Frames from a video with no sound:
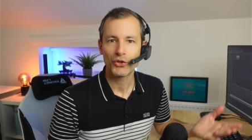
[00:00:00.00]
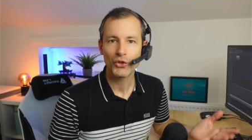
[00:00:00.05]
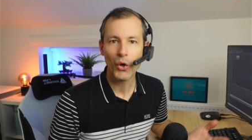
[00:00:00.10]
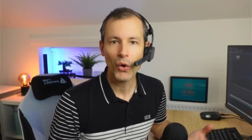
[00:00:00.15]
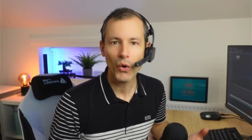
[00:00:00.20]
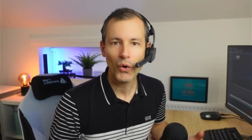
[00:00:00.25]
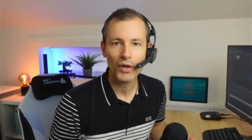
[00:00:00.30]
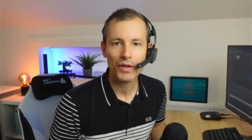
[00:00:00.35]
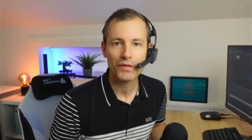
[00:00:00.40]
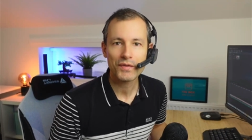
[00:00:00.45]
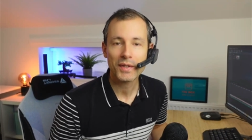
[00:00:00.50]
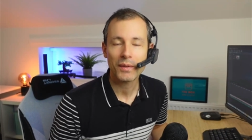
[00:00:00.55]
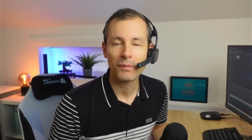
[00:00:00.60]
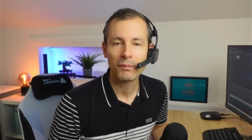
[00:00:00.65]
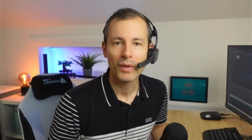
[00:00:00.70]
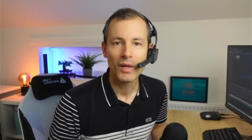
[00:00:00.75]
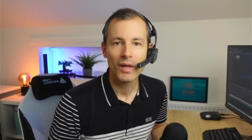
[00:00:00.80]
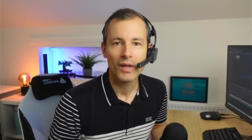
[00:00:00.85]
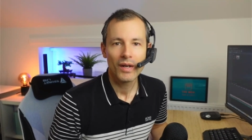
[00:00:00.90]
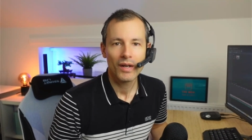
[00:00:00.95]
door, if
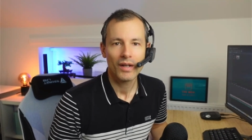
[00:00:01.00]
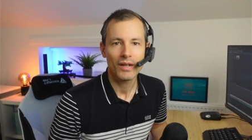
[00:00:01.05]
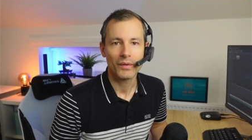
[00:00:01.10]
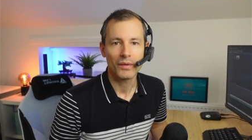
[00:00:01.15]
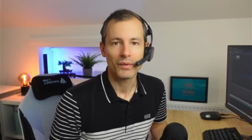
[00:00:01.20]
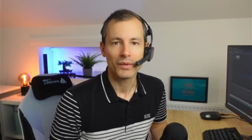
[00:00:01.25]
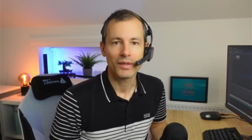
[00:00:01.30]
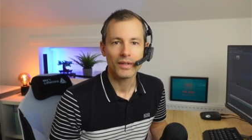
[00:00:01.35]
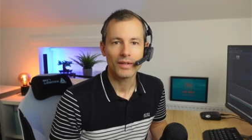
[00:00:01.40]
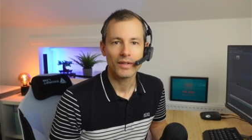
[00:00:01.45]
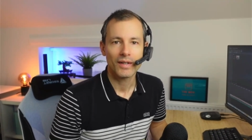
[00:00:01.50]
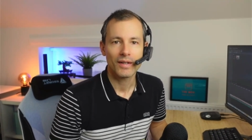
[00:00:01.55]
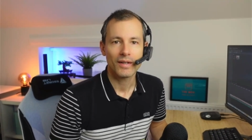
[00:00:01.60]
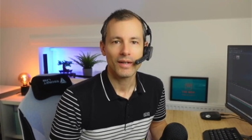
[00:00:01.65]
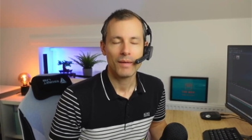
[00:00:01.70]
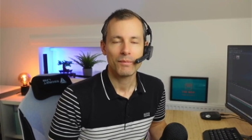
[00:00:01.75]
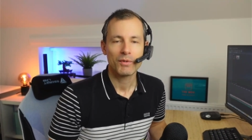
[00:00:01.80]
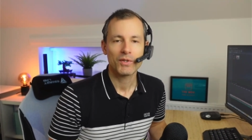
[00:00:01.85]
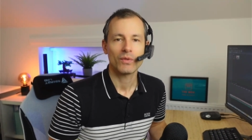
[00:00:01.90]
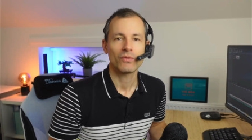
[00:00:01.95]
some you know uh,
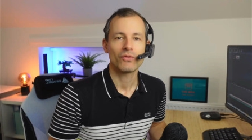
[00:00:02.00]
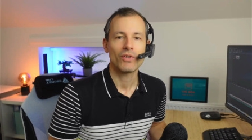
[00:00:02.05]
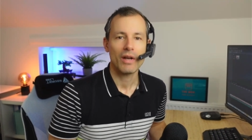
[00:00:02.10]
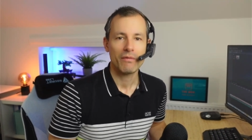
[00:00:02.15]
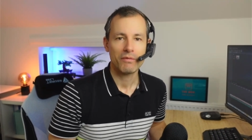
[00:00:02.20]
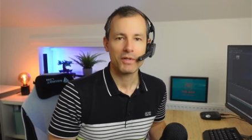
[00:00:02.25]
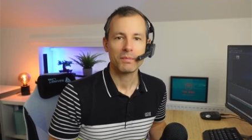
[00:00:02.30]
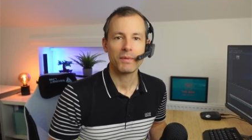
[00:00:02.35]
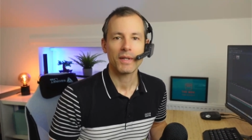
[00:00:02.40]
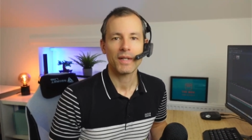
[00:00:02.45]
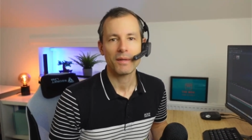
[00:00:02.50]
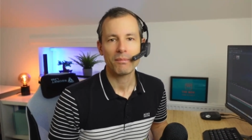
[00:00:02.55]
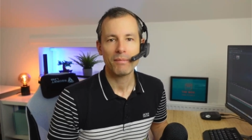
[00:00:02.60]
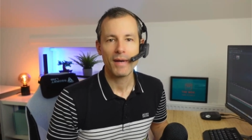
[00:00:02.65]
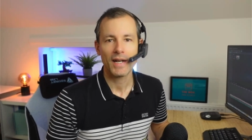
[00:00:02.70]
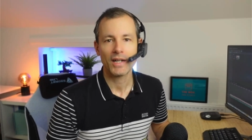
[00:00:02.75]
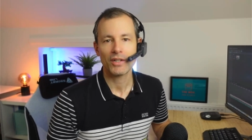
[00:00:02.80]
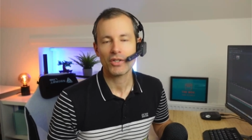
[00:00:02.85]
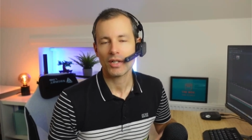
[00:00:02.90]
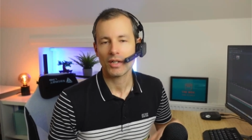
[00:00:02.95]
Amazon driver is bringing a
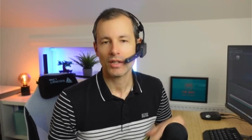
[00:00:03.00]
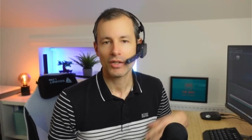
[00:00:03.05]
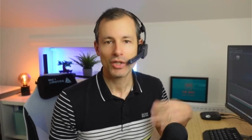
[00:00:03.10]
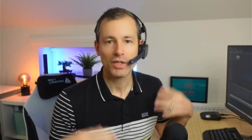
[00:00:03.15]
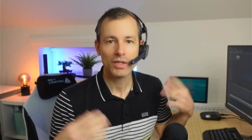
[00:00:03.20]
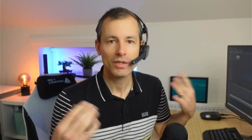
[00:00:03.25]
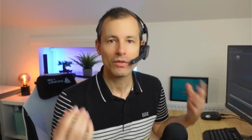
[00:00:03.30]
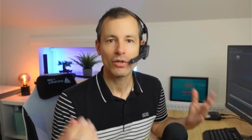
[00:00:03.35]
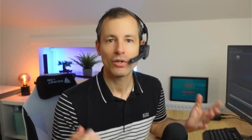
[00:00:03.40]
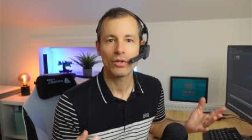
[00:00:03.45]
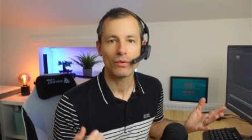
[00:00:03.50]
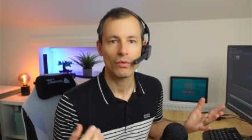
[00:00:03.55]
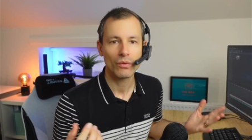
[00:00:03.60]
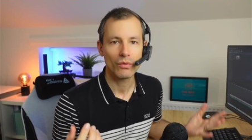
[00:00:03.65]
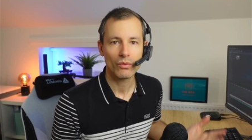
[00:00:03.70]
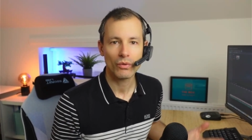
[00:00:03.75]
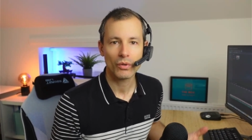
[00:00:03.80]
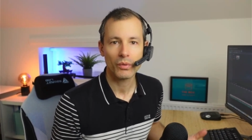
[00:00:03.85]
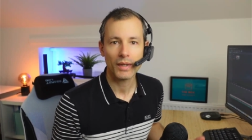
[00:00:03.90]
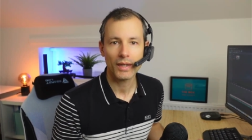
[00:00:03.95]
package, I can just
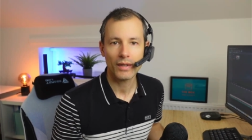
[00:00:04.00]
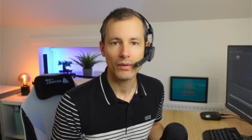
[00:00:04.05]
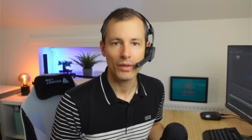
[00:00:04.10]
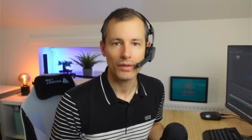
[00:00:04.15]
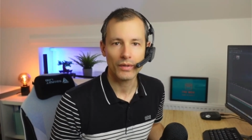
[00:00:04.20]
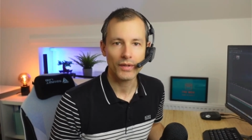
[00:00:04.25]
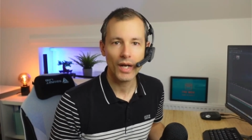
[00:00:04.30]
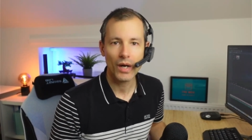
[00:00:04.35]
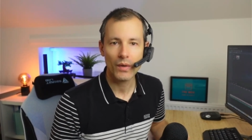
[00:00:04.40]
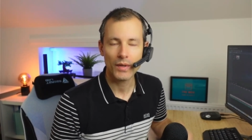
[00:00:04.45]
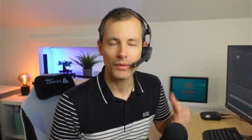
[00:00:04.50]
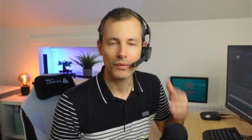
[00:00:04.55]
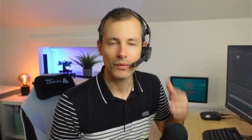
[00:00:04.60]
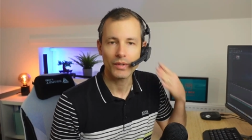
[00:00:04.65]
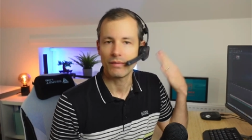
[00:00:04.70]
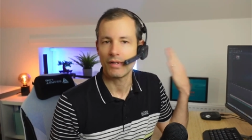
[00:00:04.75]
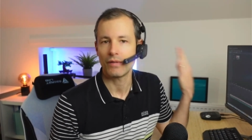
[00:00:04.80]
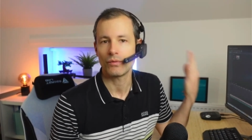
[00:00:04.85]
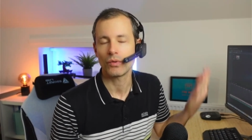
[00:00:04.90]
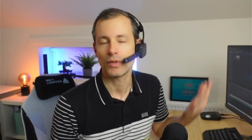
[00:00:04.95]
quickly run down. I don't
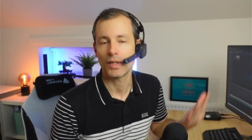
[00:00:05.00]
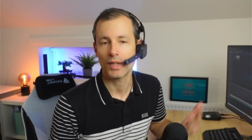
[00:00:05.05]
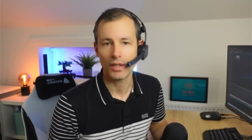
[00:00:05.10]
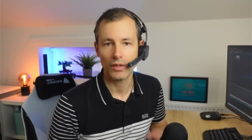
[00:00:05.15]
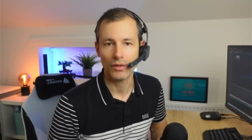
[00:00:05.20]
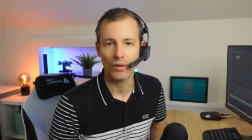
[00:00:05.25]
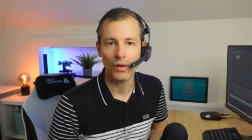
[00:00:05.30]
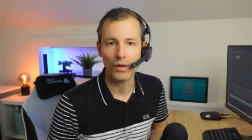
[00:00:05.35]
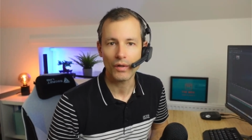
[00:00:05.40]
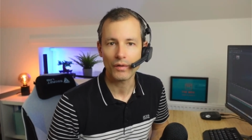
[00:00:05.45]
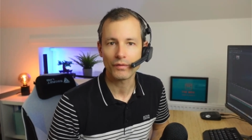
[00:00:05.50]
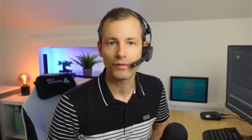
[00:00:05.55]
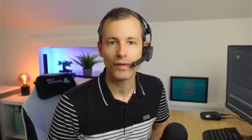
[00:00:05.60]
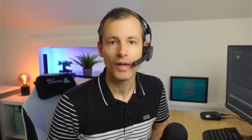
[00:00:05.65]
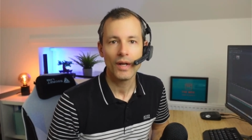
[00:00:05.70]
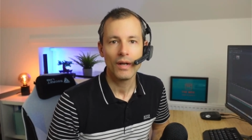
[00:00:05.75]
even have to take it off.